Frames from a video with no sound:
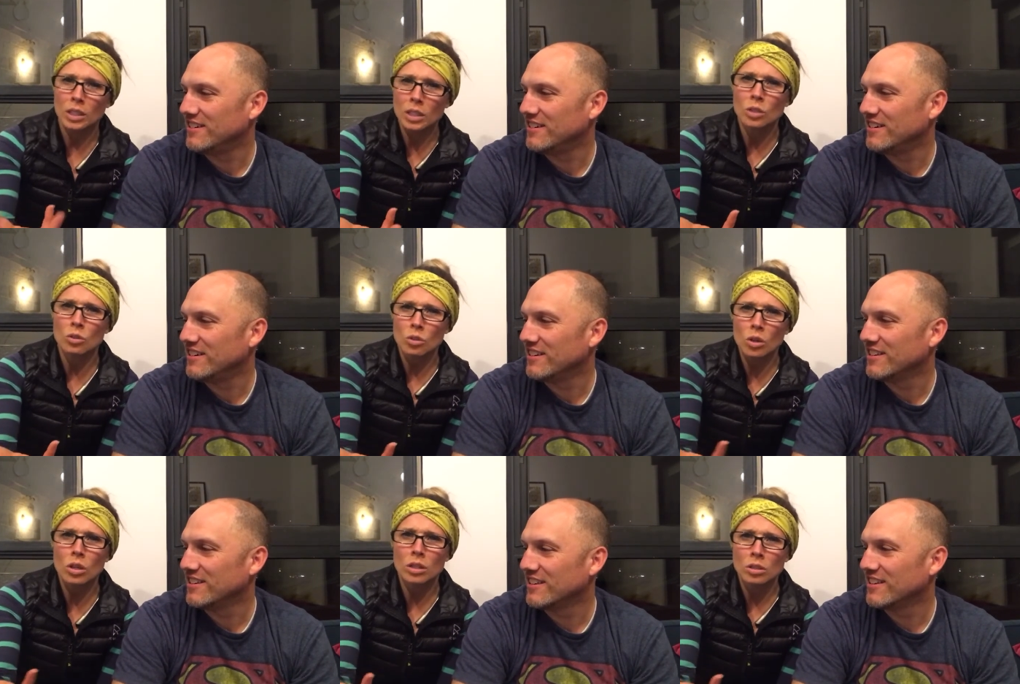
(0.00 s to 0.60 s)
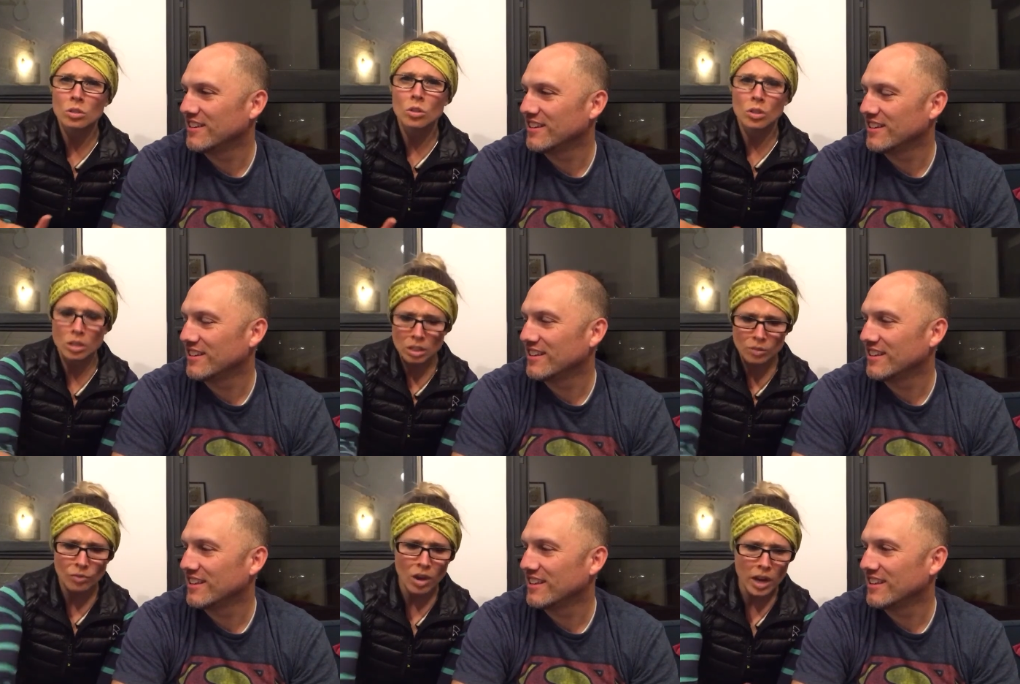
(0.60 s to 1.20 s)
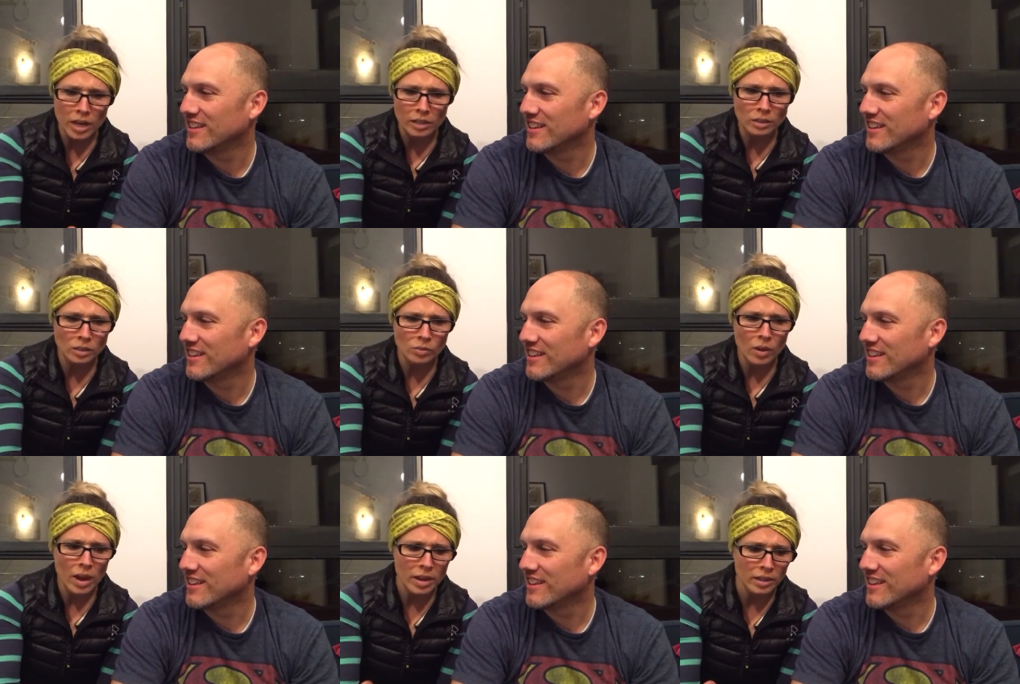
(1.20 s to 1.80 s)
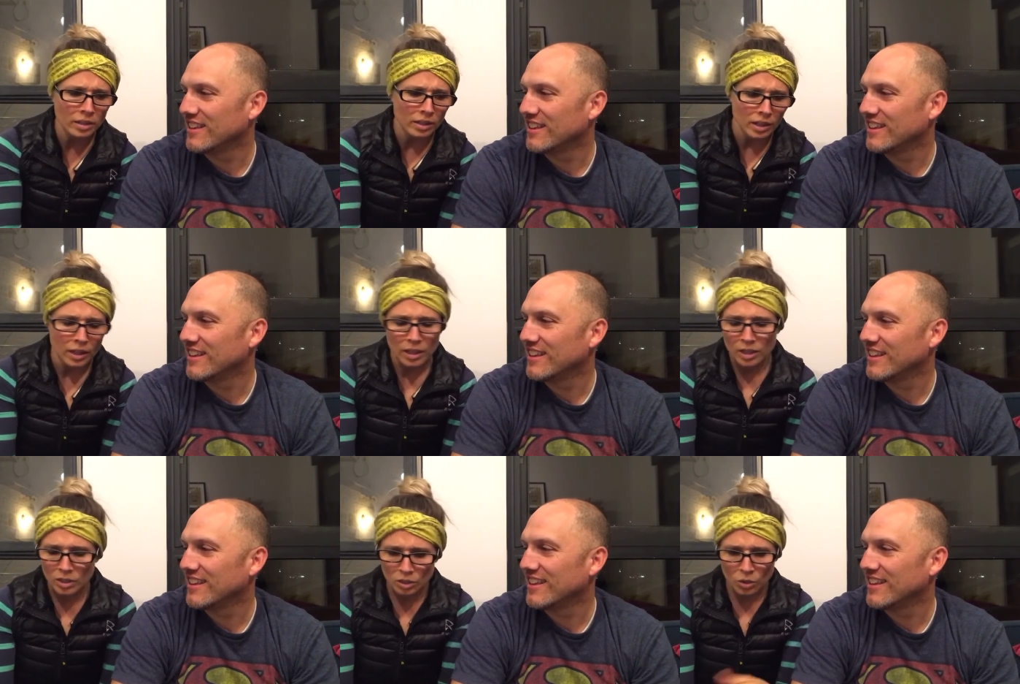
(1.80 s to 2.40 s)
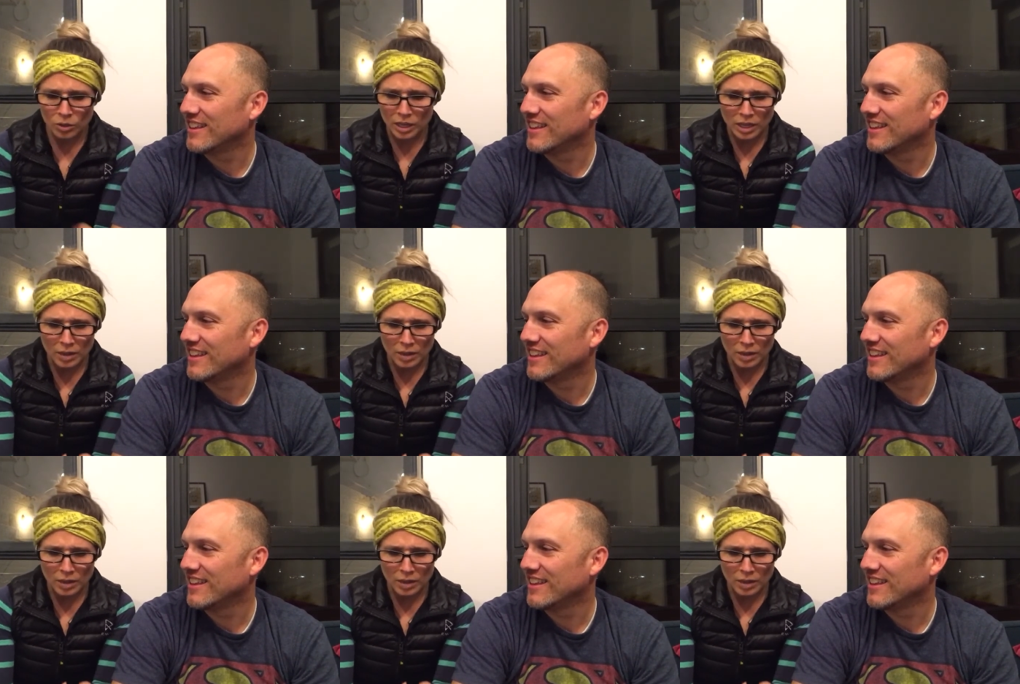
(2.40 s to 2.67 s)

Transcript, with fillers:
Speaker 1: It's good, it's good, it's fine, it's fine. And so they